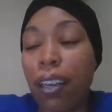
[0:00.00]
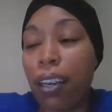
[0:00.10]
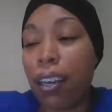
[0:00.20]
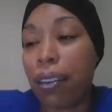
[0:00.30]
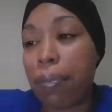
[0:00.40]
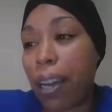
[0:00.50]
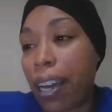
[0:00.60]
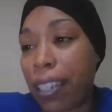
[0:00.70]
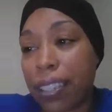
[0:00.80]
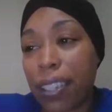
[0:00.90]
I
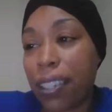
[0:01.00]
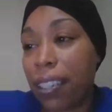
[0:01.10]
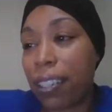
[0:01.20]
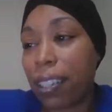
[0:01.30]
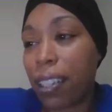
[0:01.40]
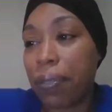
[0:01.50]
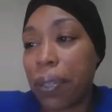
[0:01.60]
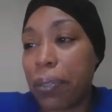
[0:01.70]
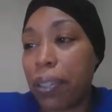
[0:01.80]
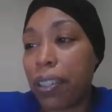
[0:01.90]
actually live
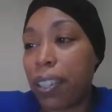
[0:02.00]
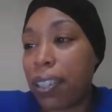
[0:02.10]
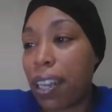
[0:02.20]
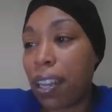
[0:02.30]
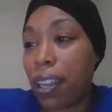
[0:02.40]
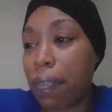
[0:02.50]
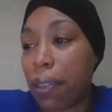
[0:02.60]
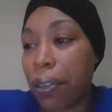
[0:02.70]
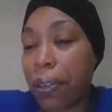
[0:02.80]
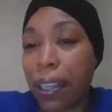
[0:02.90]
doing this. I love
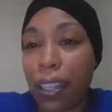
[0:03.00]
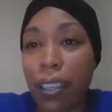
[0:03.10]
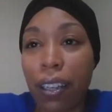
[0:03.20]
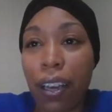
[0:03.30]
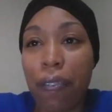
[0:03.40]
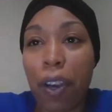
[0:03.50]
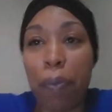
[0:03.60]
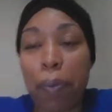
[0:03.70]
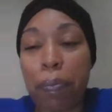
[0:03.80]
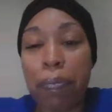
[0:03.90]
learning and love
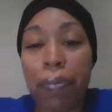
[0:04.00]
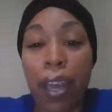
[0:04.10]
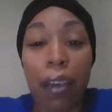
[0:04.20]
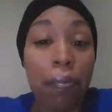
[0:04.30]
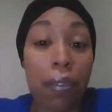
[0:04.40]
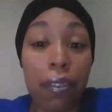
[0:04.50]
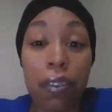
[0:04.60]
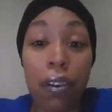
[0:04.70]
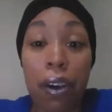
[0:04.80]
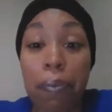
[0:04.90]
helping
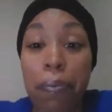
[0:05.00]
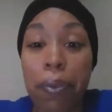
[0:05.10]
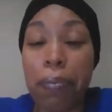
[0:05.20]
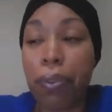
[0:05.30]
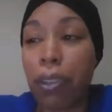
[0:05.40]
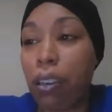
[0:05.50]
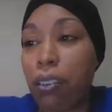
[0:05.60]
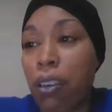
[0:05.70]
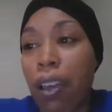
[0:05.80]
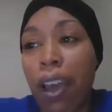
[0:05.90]
people
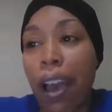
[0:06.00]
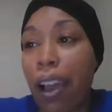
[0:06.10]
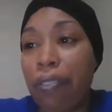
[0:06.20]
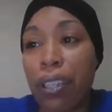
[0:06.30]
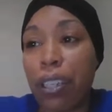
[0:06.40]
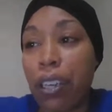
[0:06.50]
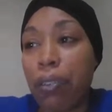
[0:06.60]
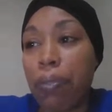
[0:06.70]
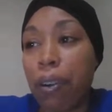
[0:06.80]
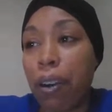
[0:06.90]
learn. I really
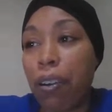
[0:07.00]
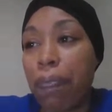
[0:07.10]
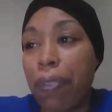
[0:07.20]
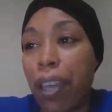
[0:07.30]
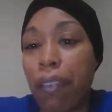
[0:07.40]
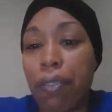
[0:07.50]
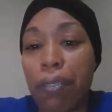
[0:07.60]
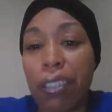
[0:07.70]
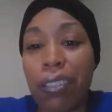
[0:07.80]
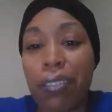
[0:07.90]
don't have no
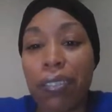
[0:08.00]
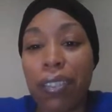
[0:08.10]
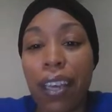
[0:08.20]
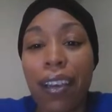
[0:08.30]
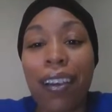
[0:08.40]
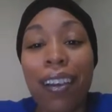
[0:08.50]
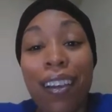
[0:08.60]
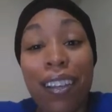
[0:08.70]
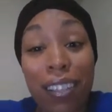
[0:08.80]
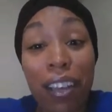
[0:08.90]
issues there.
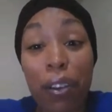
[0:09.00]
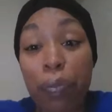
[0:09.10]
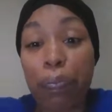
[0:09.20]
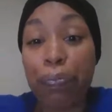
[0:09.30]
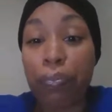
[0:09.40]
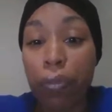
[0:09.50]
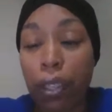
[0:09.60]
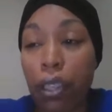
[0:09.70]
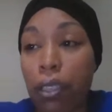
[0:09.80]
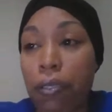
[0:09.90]
So
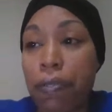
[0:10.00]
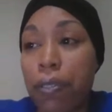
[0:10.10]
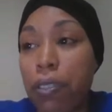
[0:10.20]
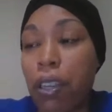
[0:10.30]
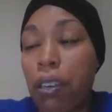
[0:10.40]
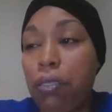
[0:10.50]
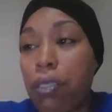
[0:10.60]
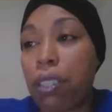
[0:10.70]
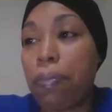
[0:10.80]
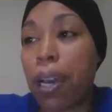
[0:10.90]
if you're
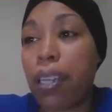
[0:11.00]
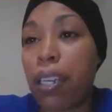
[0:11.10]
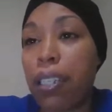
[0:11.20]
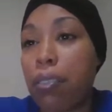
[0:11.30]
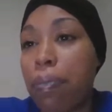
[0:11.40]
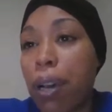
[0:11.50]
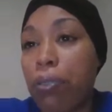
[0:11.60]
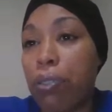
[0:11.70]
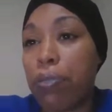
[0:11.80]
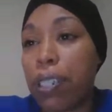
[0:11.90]
somebody that's
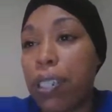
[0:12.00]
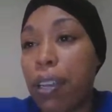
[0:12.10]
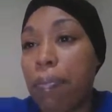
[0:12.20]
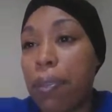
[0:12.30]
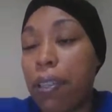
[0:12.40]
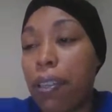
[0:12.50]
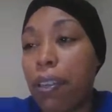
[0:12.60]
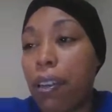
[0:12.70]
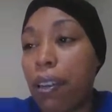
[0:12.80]
about doing something,